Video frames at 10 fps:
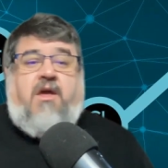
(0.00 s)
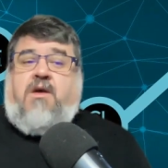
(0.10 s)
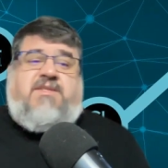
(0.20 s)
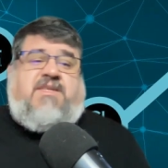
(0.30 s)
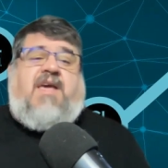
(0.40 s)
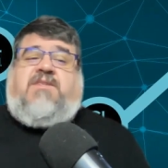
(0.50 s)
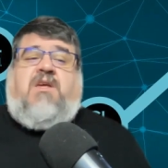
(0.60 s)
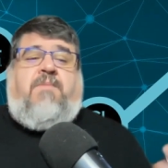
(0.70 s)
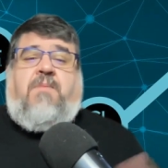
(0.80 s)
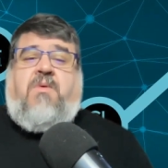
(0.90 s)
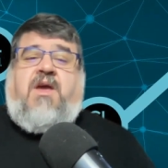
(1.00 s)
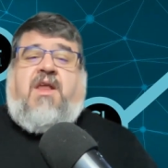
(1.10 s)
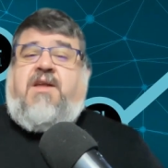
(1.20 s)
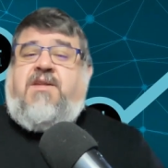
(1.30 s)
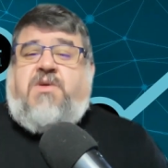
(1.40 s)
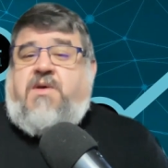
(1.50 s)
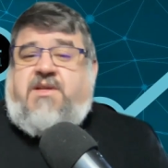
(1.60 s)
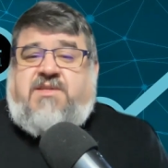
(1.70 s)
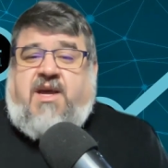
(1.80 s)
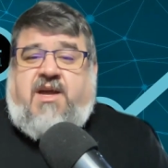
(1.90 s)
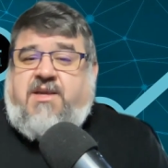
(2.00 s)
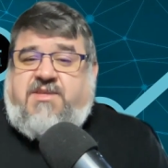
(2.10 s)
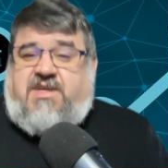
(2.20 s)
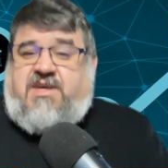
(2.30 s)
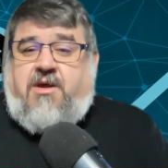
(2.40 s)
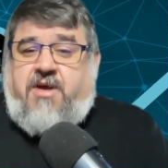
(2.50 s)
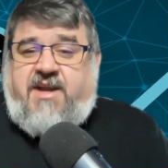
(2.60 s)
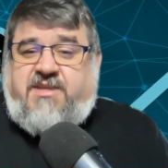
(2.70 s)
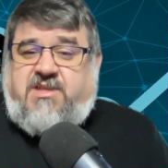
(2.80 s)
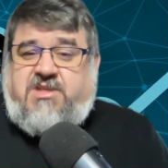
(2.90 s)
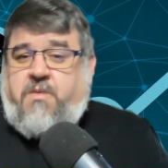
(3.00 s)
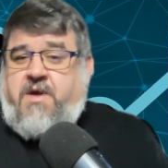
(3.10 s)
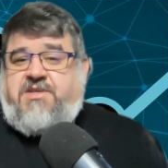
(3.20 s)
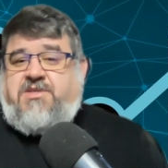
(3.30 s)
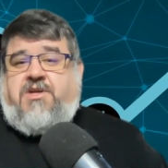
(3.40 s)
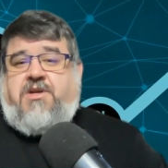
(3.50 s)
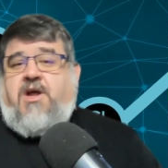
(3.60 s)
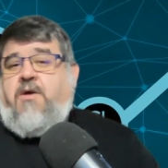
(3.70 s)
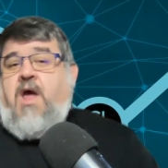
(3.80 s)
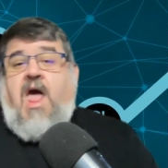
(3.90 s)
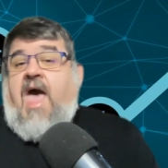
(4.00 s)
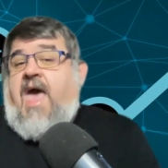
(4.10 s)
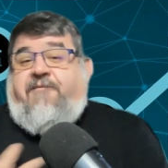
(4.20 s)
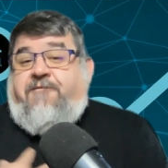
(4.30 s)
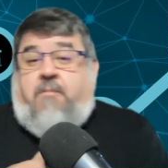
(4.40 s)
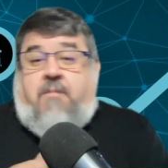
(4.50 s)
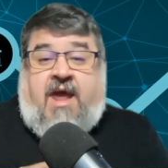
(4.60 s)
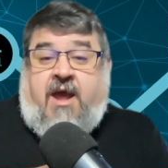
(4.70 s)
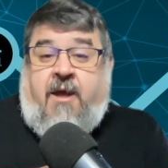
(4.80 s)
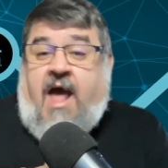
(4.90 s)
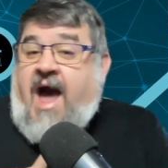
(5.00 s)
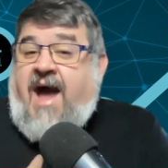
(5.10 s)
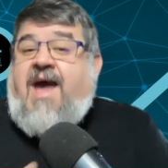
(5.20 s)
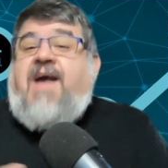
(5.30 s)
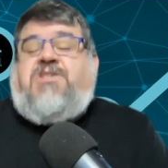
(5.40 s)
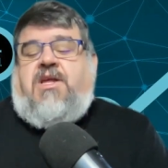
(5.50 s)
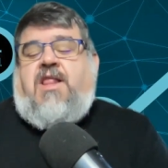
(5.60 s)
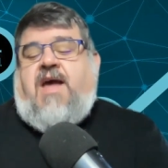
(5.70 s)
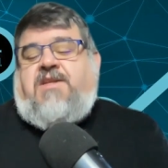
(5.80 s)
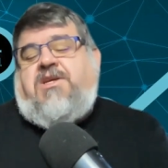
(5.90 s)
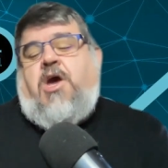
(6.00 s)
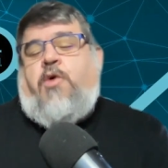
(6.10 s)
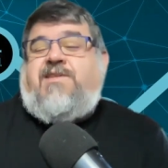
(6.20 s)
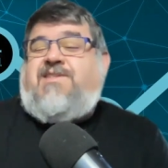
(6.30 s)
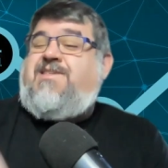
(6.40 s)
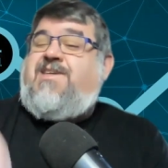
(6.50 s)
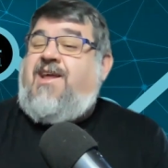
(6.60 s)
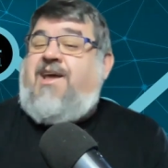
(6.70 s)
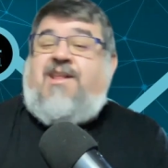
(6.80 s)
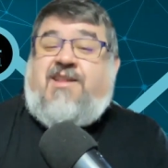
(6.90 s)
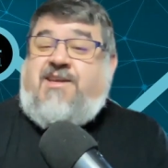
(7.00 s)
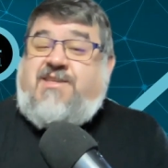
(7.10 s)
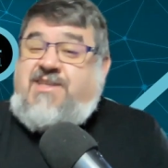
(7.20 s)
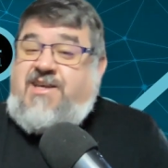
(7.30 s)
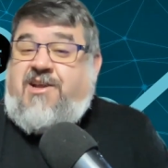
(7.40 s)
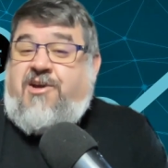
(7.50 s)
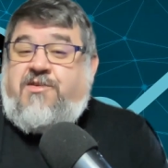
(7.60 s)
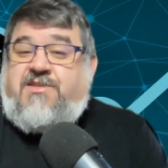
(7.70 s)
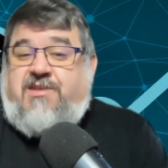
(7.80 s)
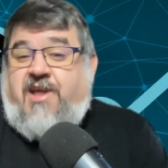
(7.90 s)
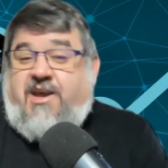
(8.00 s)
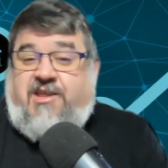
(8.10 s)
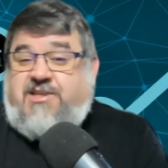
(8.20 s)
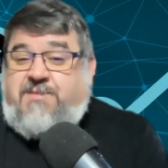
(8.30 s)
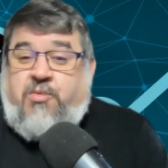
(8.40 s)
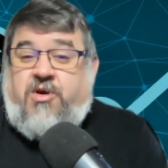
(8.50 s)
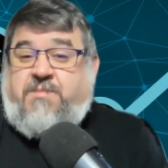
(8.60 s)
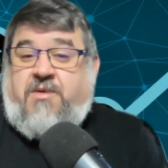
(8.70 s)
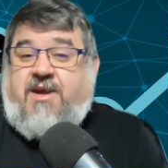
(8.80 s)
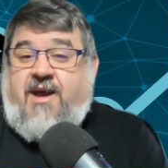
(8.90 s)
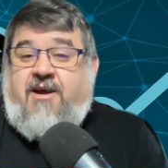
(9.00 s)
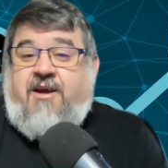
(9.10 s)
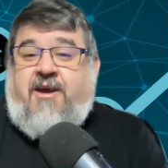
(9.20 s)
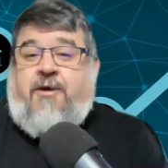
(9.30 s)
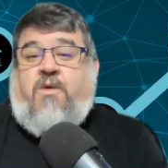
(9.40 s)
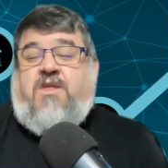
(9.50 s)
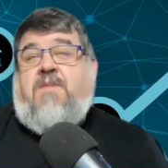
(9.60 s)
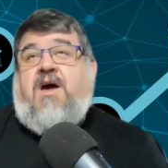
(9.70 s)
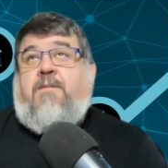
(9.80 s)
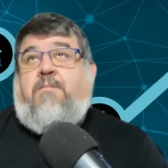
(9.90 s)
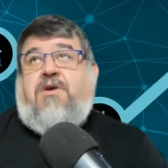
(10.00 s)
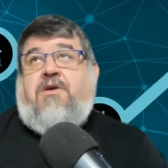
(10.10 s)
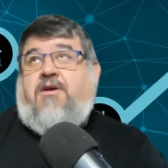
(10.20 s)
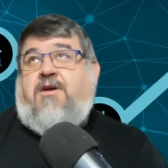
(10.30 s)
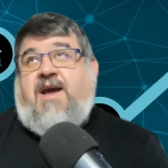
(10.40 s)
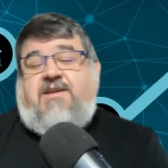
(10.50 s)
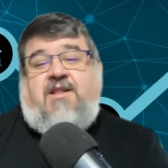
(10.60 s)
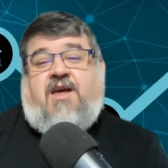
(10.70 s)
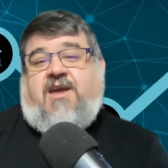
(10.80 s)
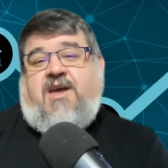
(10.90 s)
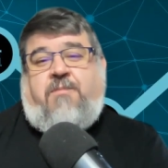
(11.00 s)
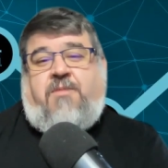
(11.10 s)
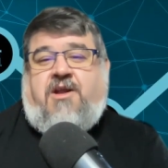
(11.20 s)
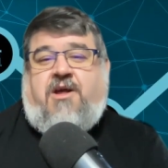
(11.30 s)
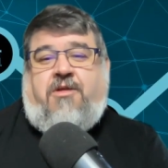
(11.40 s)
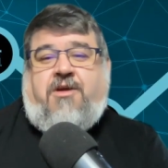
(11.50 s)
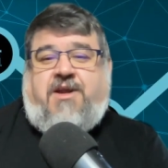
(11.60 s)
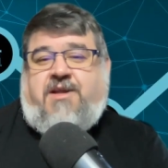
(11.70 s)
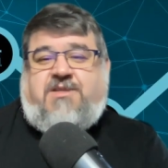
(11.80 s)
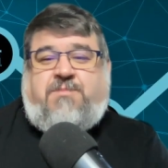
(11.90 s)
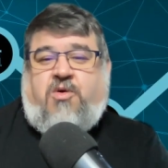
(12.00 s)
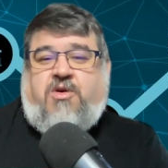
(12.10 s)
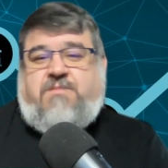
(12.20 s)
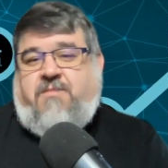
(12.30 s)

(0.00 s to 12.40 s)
of, hey, some people get into it as like a casino kind of situation. Hey, for me, I actually like to go and sit in the casinos, like in the sports book area with my computer, acting like I'm, looking at sports,